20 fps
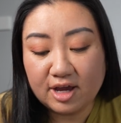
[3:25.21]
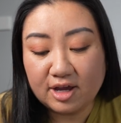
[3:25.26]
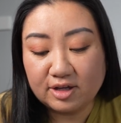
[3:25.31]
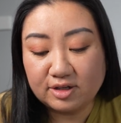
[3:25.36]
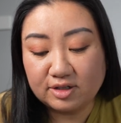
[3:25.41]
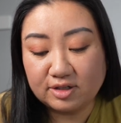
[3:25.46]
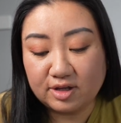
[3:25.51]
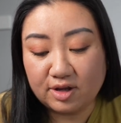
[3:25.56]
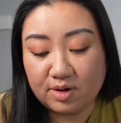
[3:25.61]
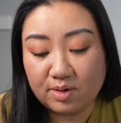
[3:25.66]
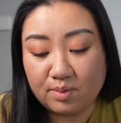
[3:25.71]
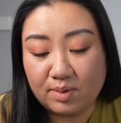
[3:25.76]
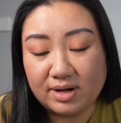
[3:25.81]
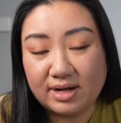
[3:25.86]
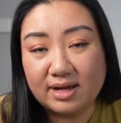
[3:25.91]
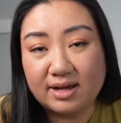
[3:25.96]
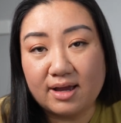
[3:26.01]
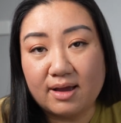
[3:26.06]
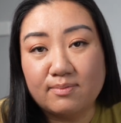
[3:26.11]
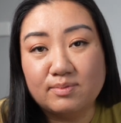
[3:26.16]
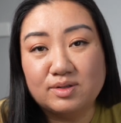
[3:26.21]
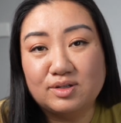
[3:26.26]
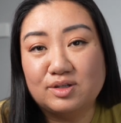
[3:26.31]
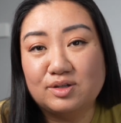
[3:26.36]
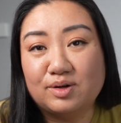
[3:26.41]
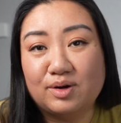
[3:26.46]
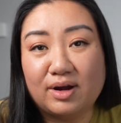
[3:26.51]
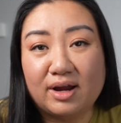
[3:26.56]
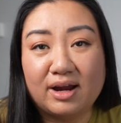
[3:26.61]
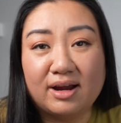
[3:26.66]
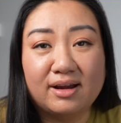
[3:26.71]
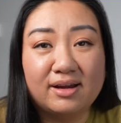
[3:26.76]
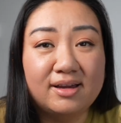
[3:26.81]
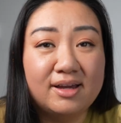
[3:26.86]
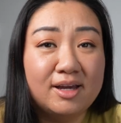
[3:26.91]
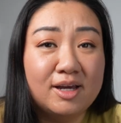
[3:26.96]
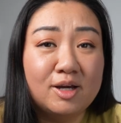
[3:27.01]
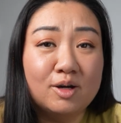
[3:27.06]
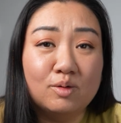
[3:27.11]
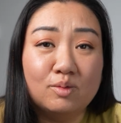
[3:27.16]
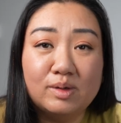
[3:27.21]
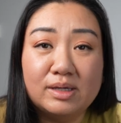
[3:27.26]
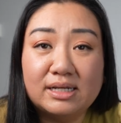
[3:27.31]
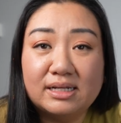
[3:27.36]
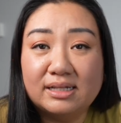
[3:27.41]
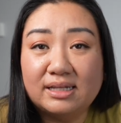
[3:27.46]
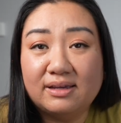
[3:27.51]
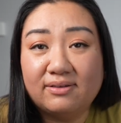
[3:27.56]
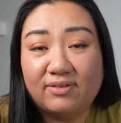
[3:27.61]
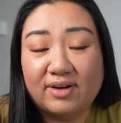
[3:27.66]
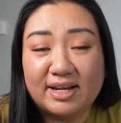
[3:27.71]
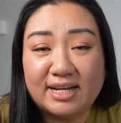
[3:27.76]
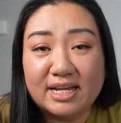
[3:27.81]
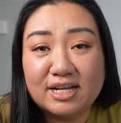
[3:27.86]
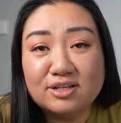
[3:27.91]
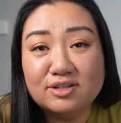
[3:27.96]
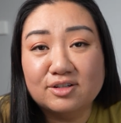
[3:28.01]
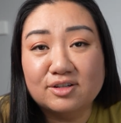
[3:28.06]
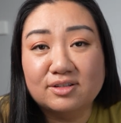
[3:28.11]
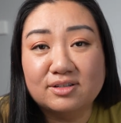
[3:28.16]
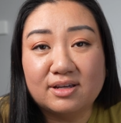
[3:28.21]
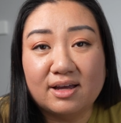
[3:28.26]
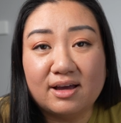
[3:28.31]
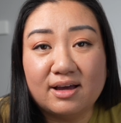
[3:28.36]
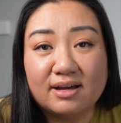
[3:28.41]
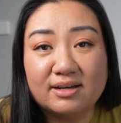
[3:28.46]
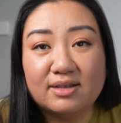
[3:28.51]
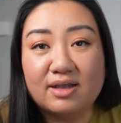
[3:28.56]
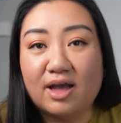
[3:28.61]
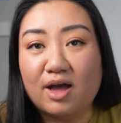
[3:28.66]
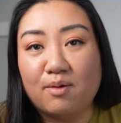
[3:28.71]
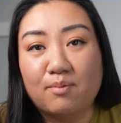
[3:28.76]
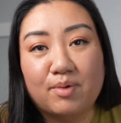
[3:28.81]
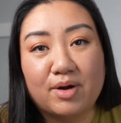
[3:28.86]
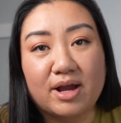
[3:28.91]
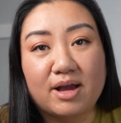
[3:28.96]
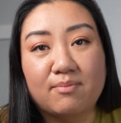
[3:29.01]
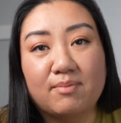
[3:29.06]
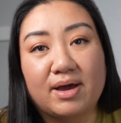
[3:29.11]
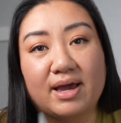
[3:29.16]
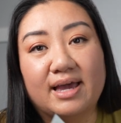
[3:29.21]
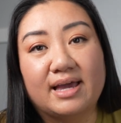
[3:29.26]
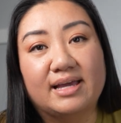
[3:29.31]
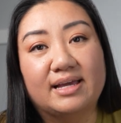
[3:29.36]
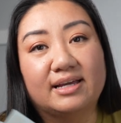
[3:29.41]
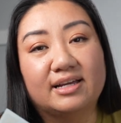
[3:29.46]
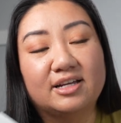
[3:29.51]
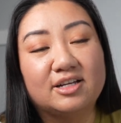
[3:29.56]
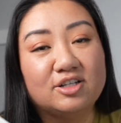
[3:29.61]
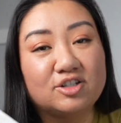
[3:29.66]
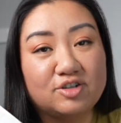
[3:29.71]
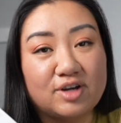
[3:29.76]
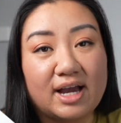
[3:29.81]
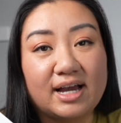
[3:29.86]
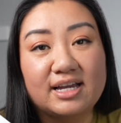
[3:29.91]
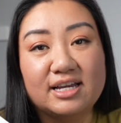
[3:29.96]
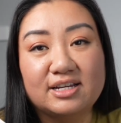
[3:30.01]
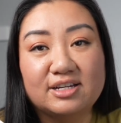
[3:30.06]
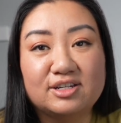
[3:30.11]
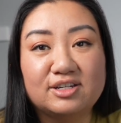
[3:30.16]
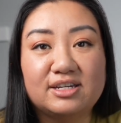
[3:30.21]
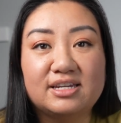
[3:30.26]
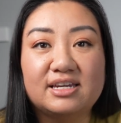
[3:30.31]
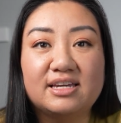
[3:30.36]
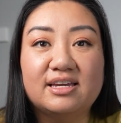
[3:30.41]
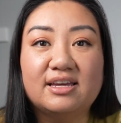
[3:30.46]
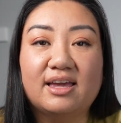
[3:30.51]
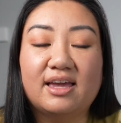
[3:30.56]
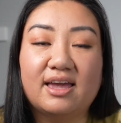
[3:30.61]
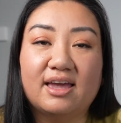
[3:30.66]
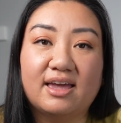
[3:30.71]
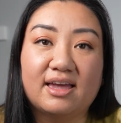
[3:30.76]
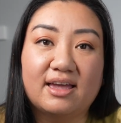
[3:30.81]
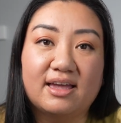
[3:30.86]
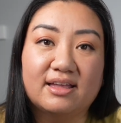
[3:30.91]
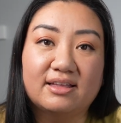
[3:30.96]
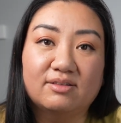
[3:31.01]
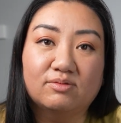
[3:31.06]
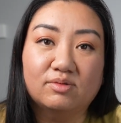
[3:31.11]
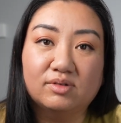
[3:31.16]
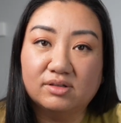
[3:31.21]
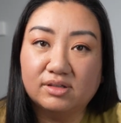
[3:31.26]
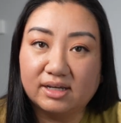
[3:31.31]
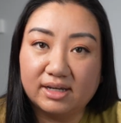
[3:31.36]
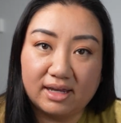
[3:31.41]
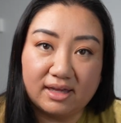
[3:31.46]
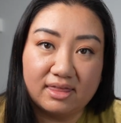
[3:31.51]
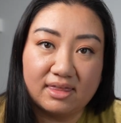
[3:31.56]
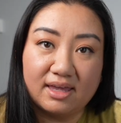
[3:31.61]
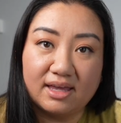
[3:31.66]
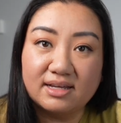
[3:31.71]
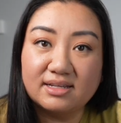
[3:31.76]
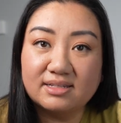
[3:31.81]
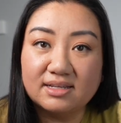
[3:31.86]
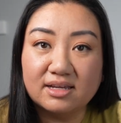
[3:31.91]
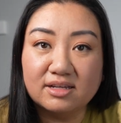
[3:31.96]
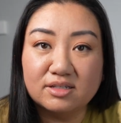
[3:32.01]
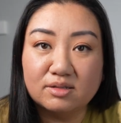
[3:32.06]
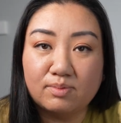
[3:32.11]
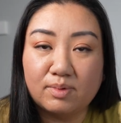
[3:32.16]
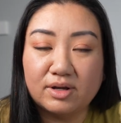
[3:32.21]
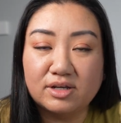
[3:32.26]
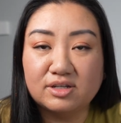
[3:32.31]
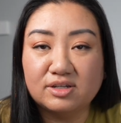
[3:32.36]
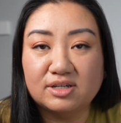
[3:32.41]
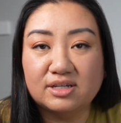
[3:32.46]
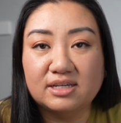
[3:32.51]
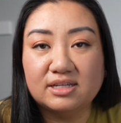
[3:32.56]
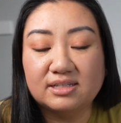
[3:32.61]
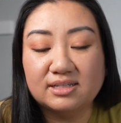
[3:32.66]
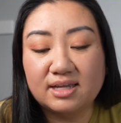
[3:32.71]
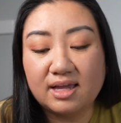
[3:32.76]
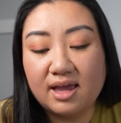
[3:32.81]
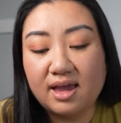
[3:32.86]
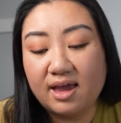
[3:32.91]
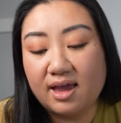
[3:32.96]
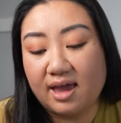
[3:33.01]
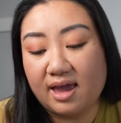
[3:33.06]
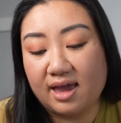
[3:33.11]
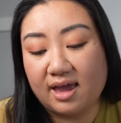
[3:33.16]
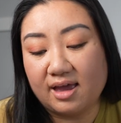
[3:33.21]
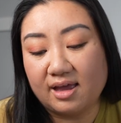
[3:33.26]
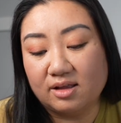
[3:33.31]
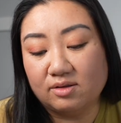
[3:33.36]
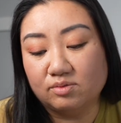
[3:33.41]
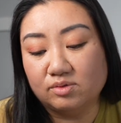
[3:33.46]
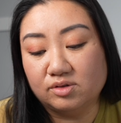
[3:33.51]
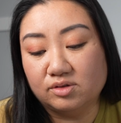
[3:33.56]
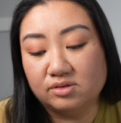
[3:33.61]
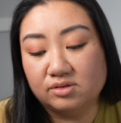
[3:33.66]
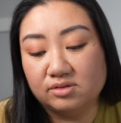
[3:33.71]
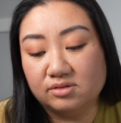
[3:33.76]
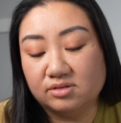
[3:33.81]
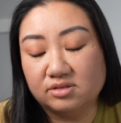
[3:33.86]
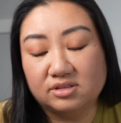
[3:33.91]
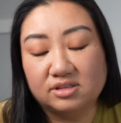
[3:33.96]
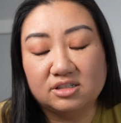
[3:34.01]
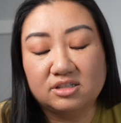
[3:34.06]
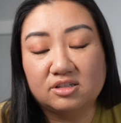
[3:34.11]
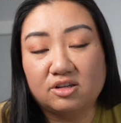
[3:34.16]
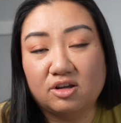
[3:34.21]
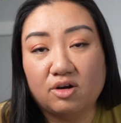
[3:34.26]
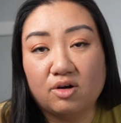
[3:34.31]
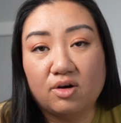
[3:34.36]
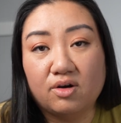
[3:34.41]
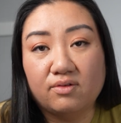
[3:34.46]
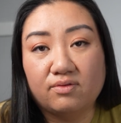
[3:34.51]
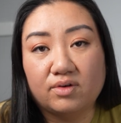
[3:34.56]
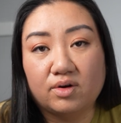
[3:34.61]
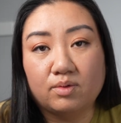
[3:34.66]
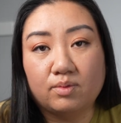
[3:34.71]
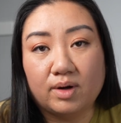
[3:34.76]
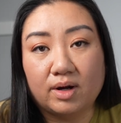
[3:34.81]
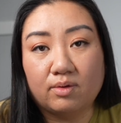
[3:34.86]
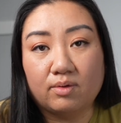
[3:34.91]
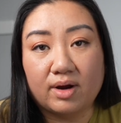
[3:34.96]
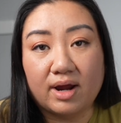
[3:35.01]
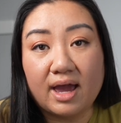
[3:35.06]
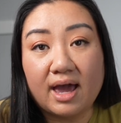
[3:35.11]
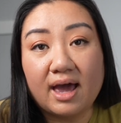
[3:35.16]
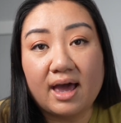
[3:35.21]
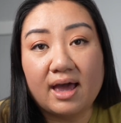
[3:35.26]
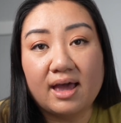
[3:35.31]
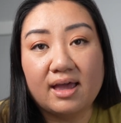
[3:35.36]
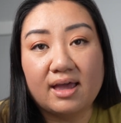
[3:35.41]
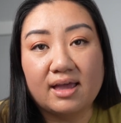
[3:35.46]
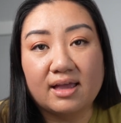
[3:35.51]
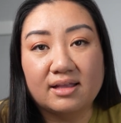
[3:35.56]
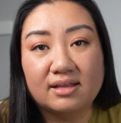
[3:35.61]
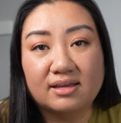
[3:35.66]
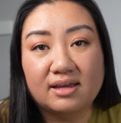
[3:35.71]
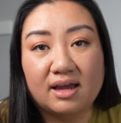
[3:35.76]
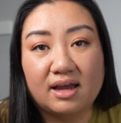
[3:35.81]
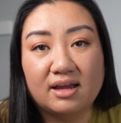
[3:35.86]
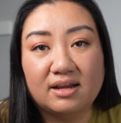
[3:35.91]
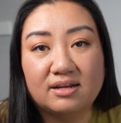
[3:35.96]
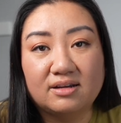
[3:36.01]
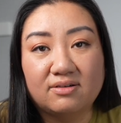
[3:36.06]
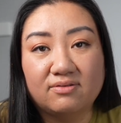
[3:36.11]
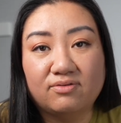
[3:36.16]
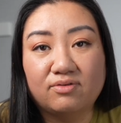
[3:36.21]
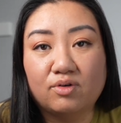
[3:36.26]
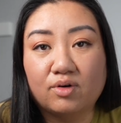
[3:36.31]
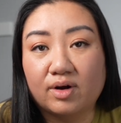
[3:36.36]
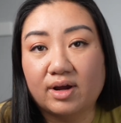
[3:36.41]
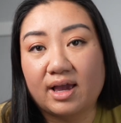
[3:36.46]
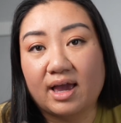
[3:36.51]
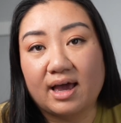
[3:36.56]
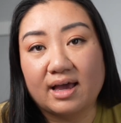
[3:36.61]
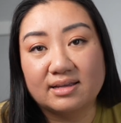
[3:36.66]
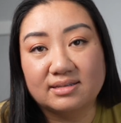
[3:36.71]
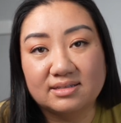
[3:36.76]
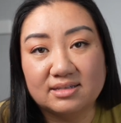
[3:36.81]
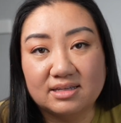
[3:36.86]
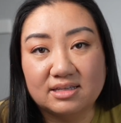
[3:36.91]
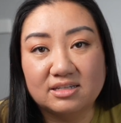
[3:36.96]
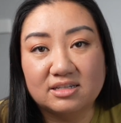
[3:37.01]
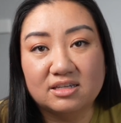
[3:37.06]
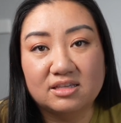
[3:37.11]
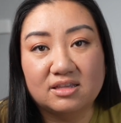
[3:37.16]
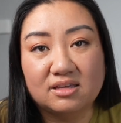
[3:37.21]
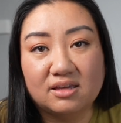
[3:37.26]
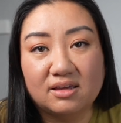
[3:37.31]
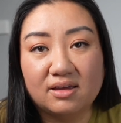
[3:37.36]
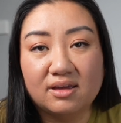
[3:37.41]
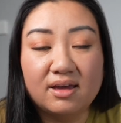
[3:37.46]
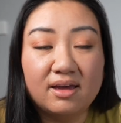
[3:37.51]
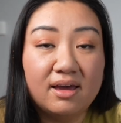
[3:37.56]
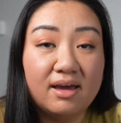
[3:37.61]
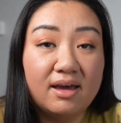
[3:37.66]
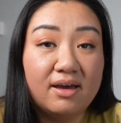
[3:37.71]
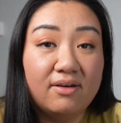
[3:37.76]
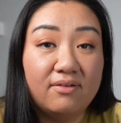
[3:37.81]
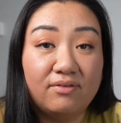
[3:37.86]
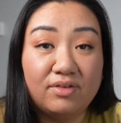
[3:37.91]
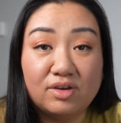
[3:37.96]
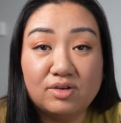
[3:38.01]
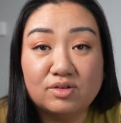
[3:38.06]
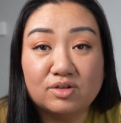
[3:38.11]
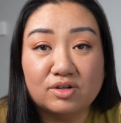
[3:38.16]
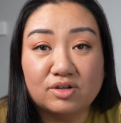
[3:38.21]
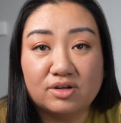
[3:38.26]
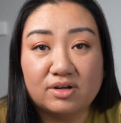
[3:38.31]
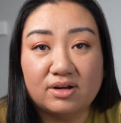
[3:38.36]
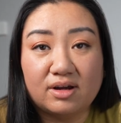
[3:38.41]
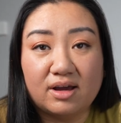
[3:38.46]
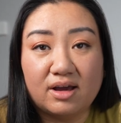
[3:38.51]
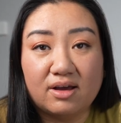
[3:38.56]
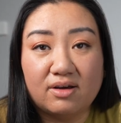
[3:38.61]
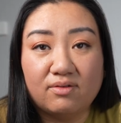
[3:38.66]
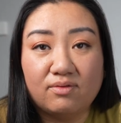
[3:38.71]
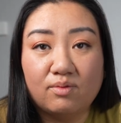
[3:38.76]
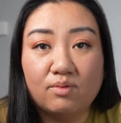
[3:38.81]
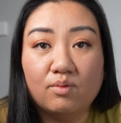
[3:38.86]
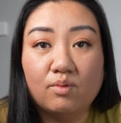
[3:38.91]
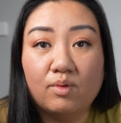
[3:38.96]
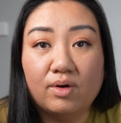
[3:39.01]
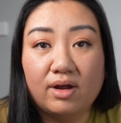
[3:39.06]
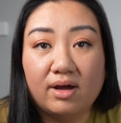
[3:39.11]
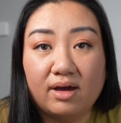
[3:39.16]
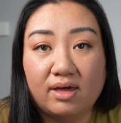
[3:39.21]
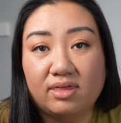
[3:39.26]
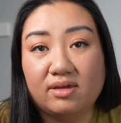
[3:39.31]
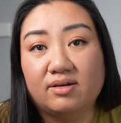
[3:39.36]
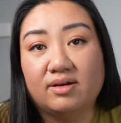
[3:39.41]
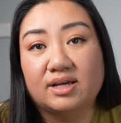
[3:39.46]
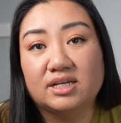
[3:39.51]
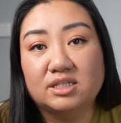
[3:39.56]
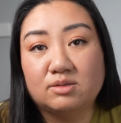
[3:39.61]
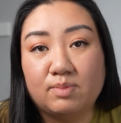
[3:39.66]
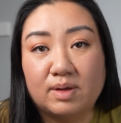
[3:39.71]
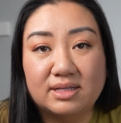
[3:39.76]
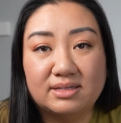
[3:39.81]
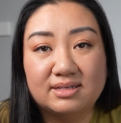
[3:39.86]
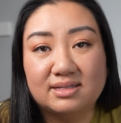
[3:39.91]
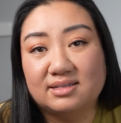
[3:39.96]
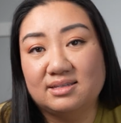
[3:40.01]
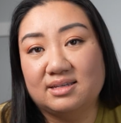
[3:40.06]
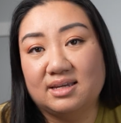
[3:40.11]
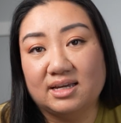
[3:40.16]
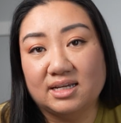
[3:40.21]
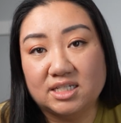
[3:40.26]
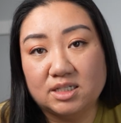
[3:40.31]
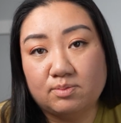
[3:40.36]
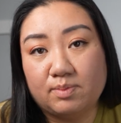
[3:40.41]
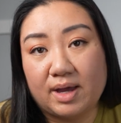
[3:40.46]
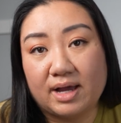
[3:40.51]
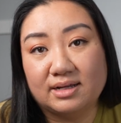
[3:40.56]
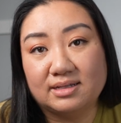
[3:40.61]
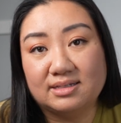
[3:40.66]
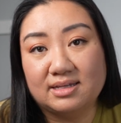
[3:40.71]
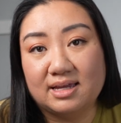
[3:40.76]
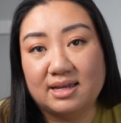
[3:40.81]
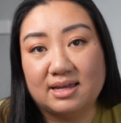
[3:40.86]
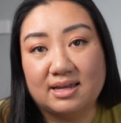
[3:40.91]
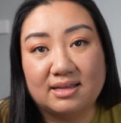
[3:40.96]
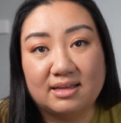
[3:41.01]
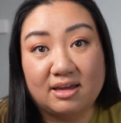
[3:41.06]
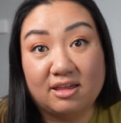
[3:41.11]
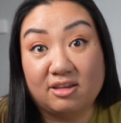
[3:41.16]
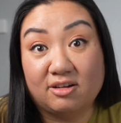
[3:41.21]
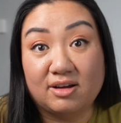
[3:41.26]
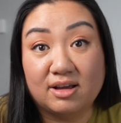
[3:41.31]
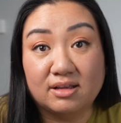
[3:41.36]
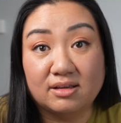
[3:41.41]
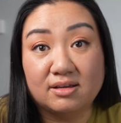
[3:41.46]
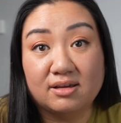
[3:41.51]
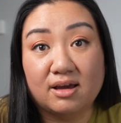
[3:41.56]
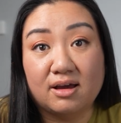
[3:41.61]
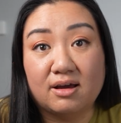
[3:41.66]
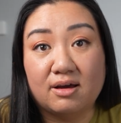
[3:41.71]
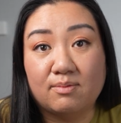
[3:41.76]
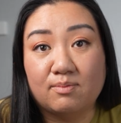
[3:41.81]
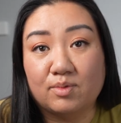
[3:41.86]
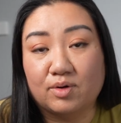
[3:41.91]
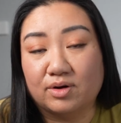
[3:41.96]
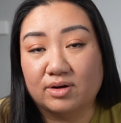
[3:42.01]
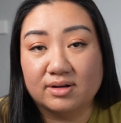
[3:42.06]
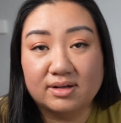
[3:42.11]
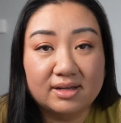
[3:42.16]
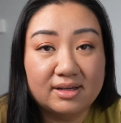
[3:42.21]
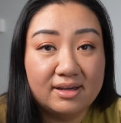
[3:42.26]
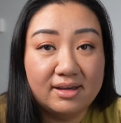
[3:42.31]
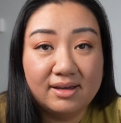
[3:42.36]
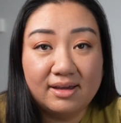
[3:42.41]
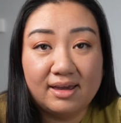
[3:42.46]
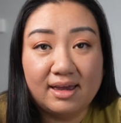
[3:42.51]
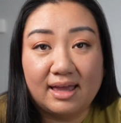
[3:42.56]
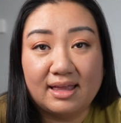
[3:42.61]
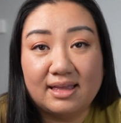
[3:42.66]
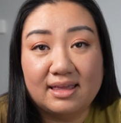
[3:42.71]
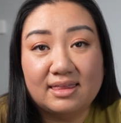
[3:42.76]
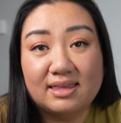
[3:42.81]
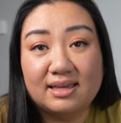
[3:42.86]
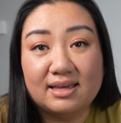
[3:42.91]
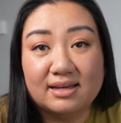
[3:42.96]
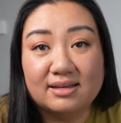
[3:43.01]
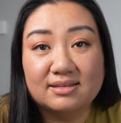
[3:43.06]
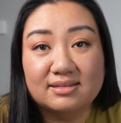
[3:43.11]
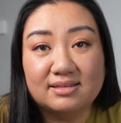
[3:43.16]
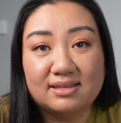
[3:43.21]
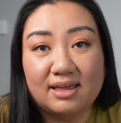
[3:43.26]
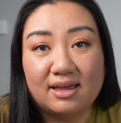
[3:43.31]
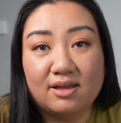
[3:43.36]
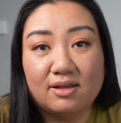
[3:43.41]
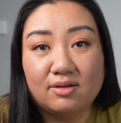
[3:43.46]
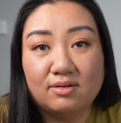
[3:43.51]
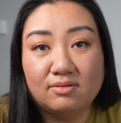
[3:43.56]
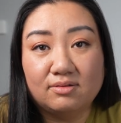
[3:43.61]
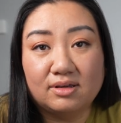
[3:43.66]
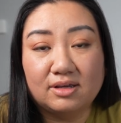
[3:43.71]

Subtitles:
So when it comes to our weekly financial talks, I'll bring my tracking sheet and we'll look at the Excel spreadsheets and we'll just go over where we're at and kind of forecast into the future of what other expenses to expect and other income or anything else that,